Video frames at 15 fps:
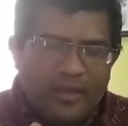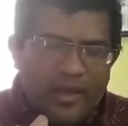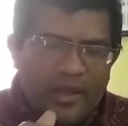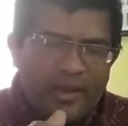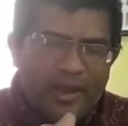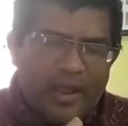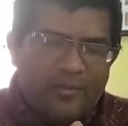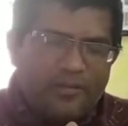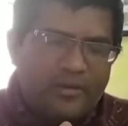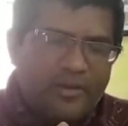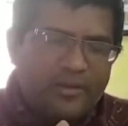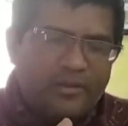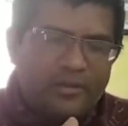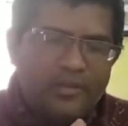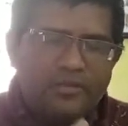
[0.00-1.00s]
and
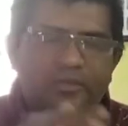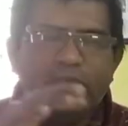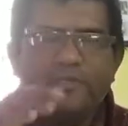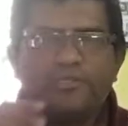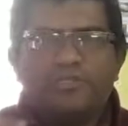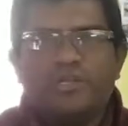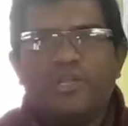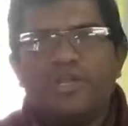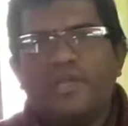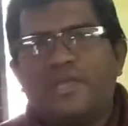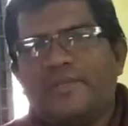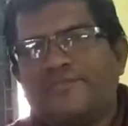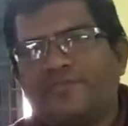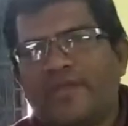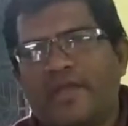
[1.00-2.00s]
after this stick
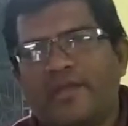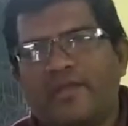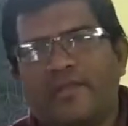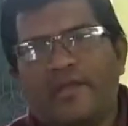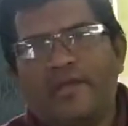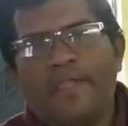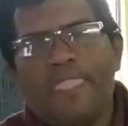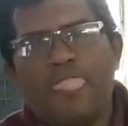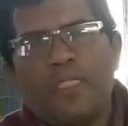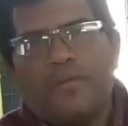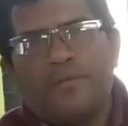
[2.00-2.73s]
inside the